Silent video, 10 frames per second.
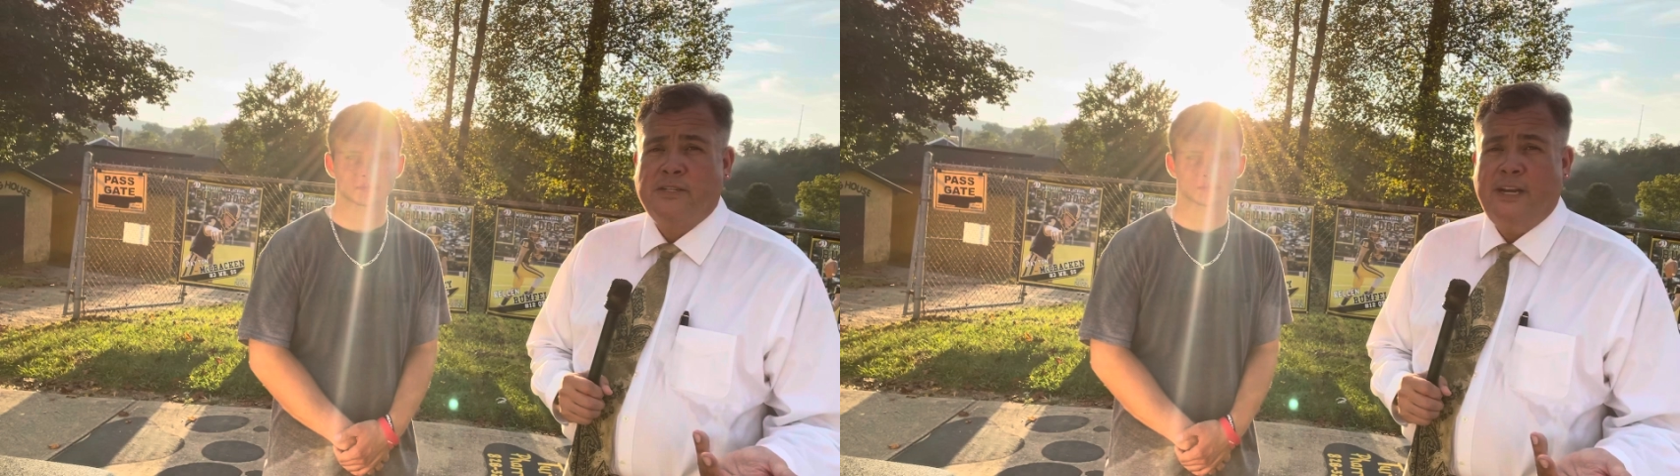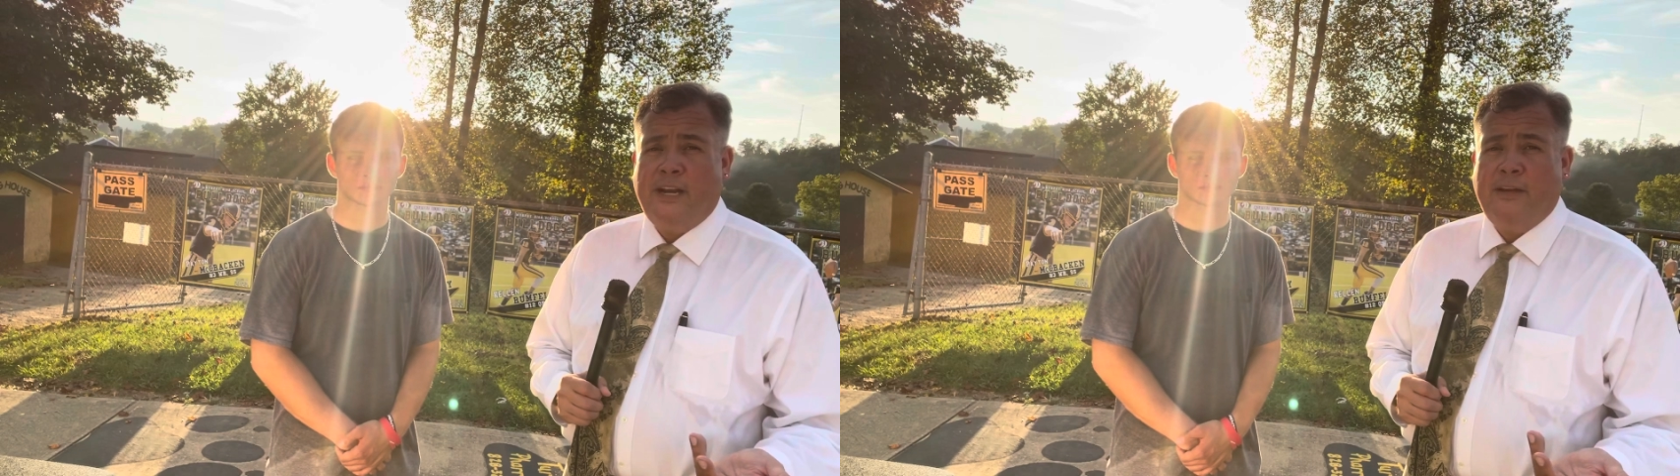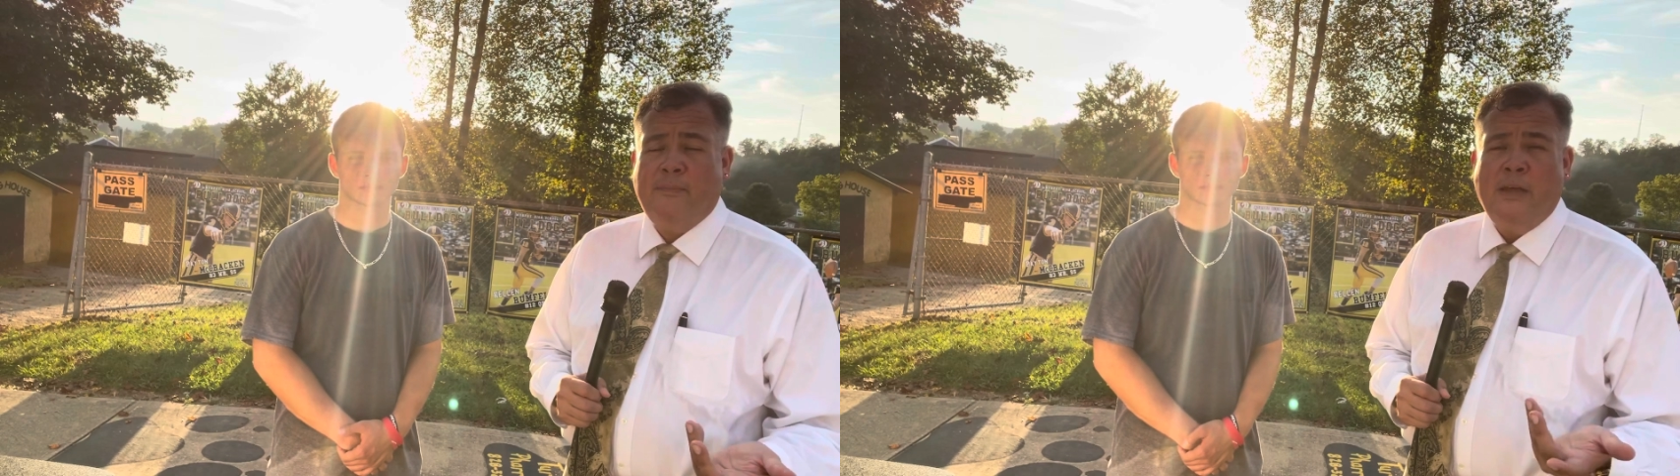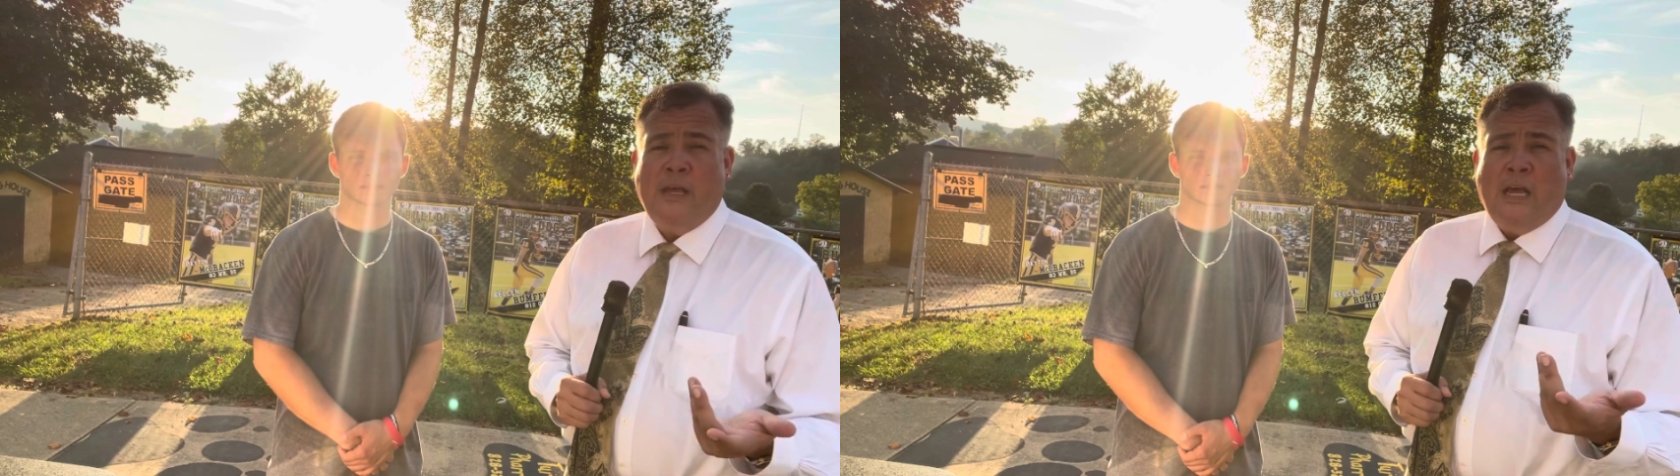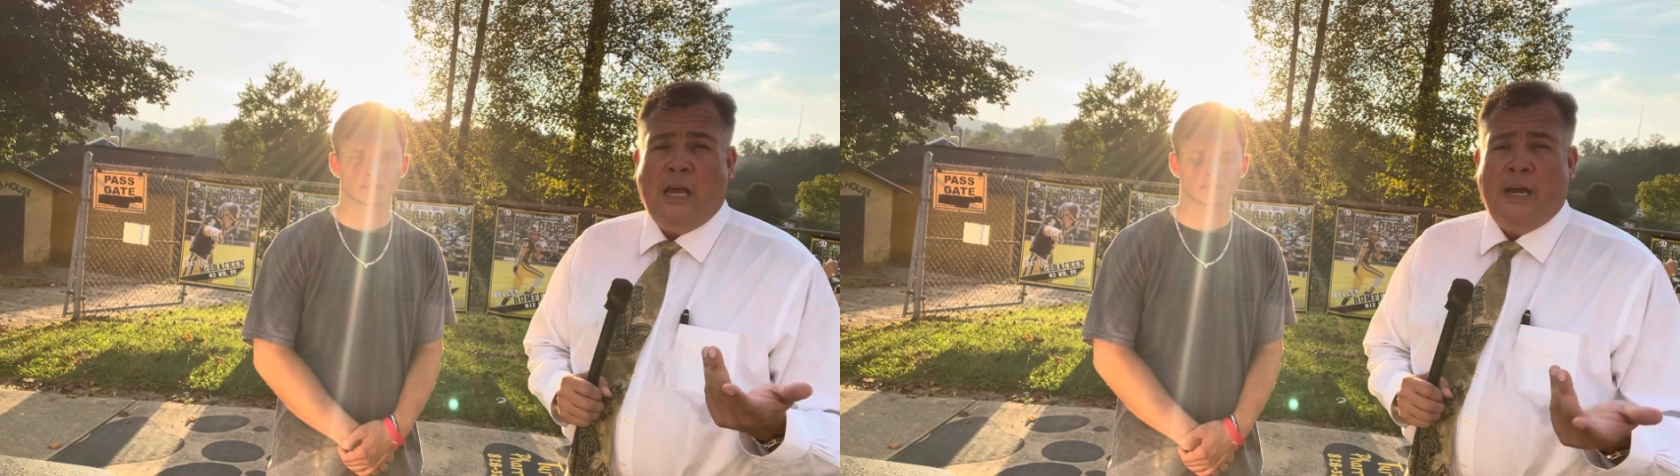Stadium
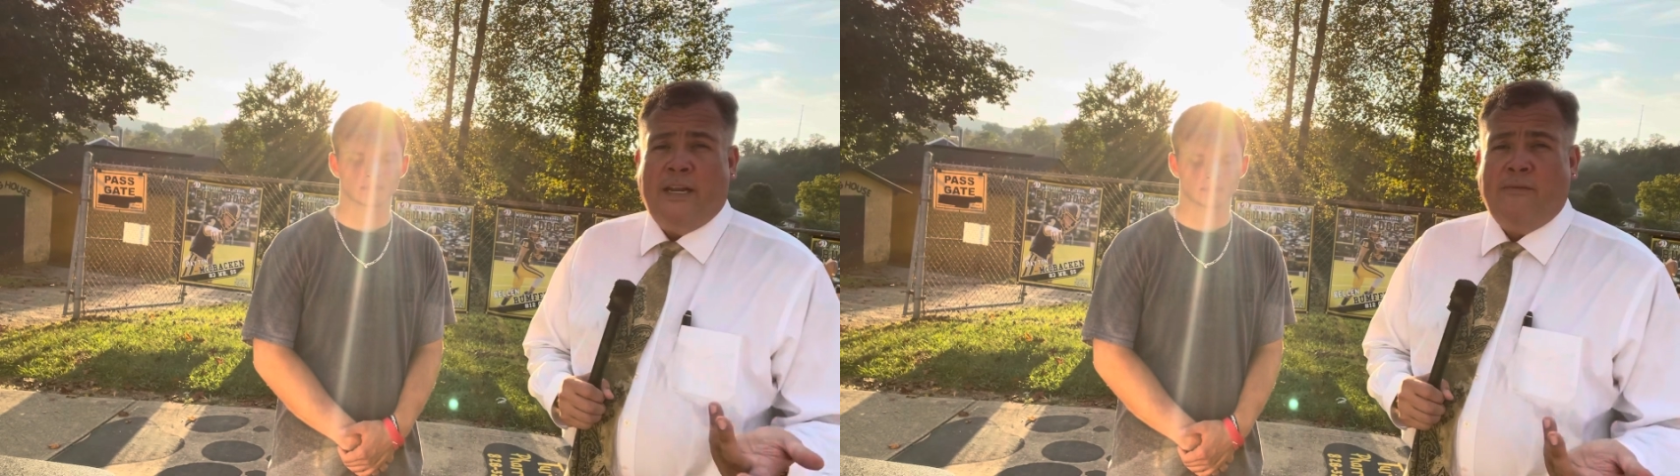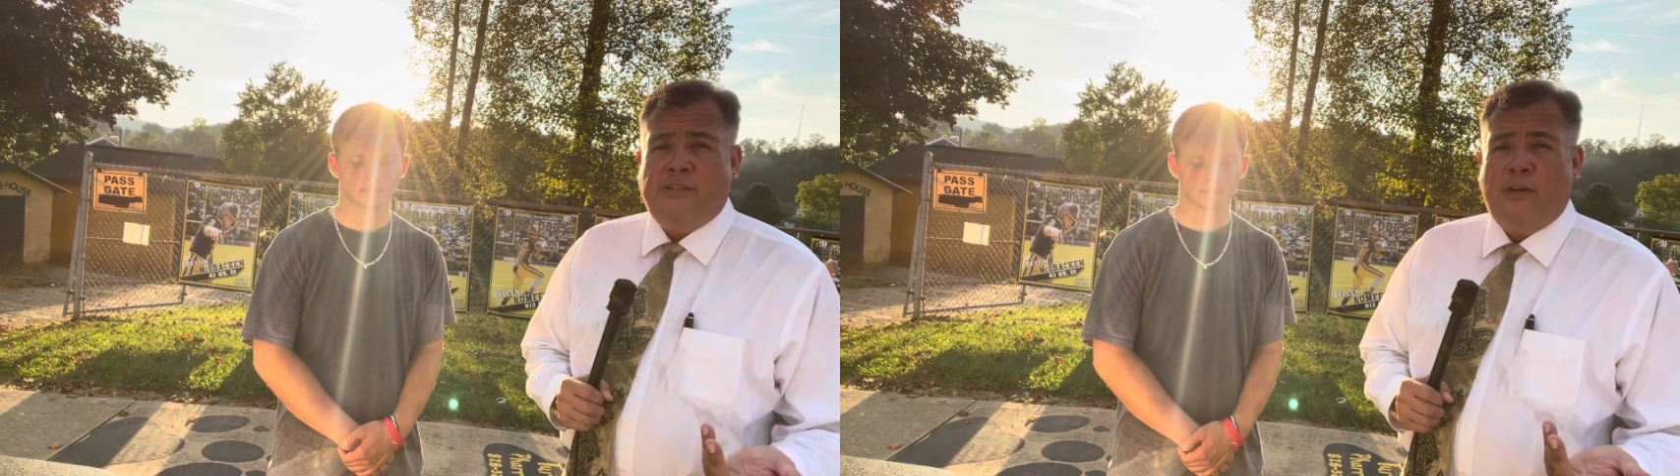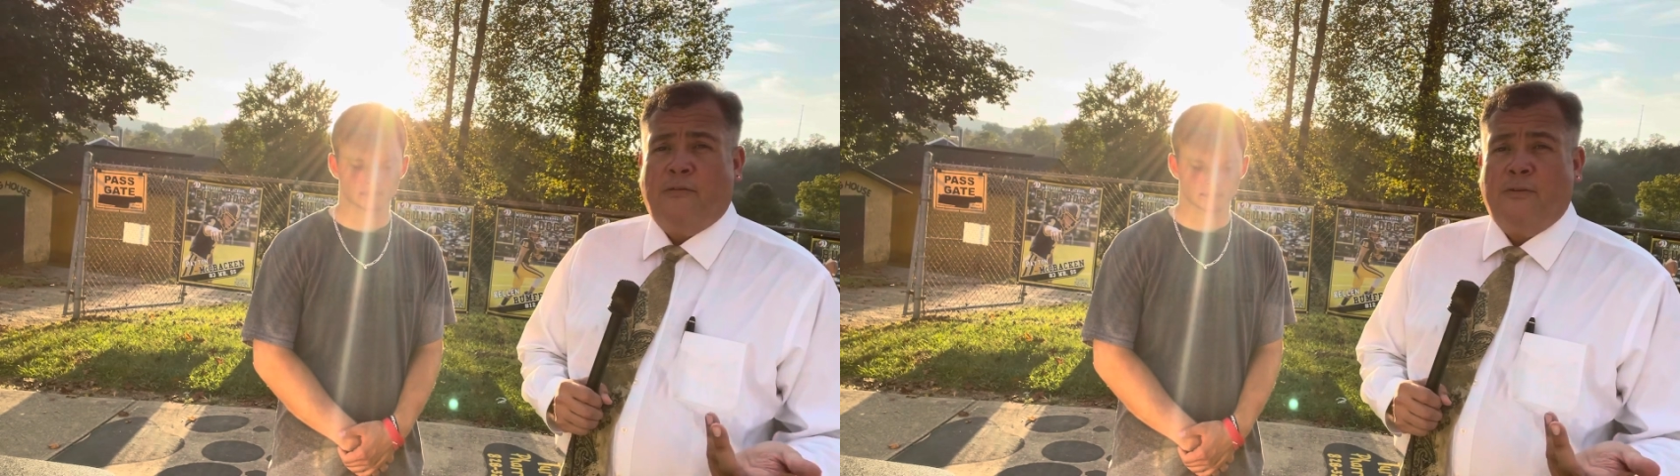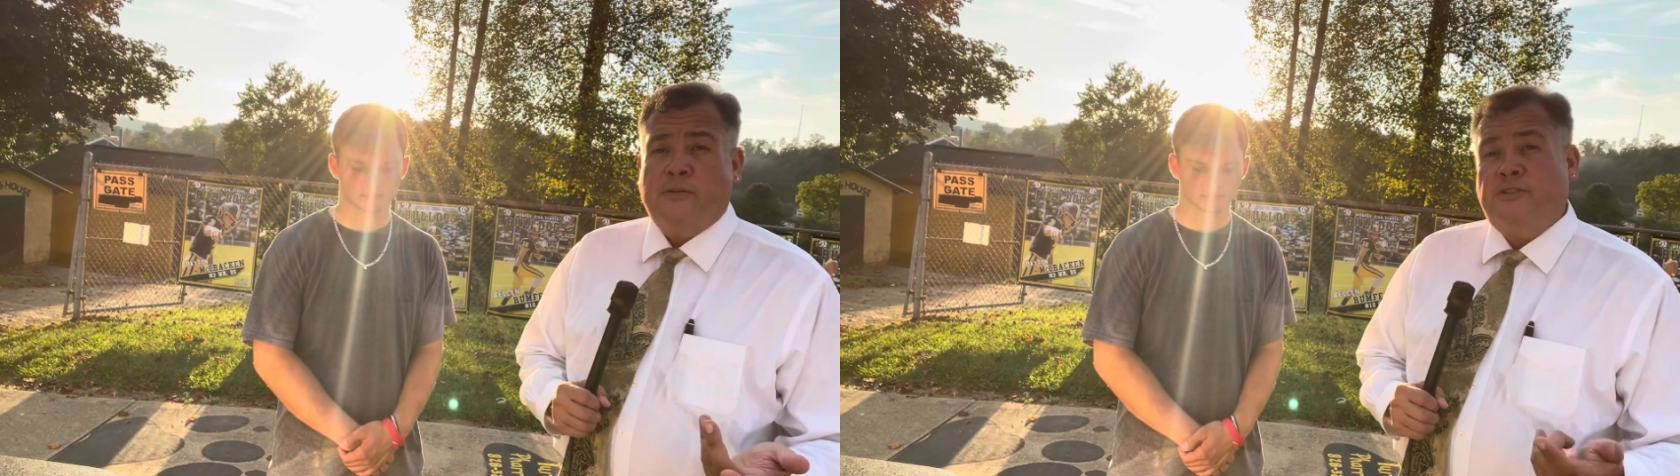at David Gentry,